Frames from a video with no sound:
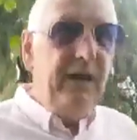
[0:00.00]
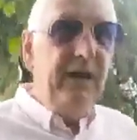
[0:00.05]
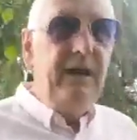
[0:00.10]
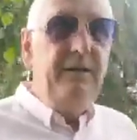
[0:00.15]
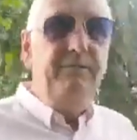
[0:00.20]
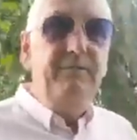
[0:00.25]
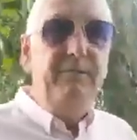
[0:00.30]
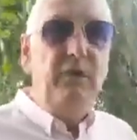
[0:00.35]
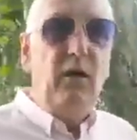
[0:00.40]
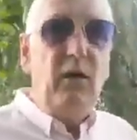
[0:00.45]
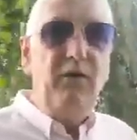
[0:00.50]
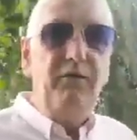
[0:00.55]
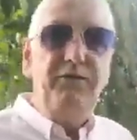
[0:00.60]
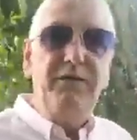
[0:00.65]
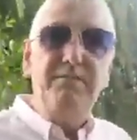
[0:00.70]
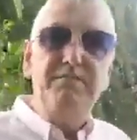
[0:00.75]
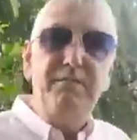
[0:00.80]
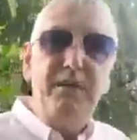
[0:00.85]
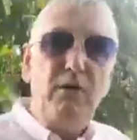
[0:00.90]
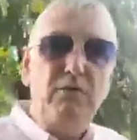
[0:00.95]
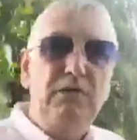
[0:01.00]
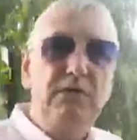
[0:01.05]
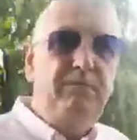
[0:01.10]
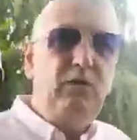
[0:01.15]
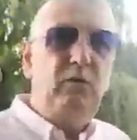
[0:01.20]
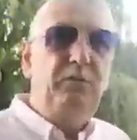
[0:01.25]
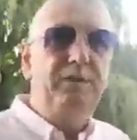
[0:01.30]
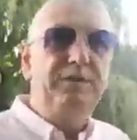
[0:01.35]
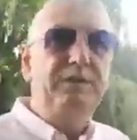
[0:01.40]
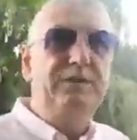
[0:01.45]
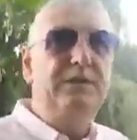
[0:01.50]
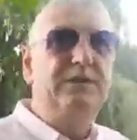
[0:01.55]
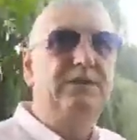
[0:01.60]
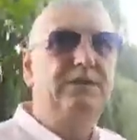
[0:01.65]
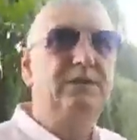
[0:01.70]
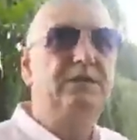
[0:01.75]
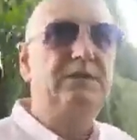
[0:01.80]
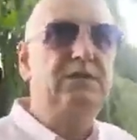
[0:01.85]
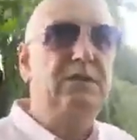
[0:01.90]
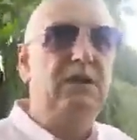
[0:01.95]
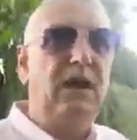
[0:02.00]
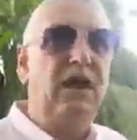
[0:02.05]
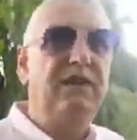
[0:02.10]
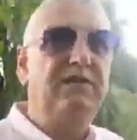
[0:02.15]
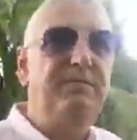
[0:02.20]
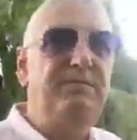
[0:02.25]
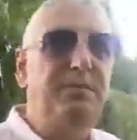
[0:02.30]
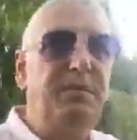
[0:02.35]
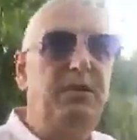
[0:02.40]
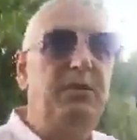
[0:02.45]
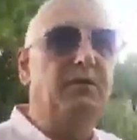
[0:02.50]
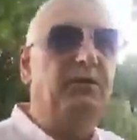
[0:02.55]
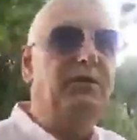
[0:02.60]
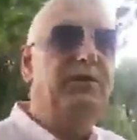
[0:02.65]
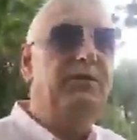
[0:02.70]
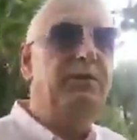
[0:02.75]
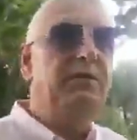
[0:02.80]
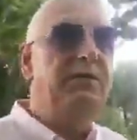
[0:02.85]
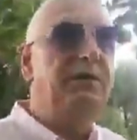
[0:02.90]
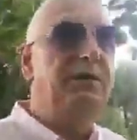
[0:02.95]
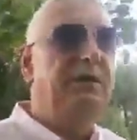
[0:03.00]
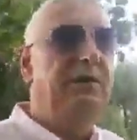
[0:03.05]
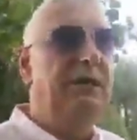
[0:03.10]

of the multiple positions that I've bought,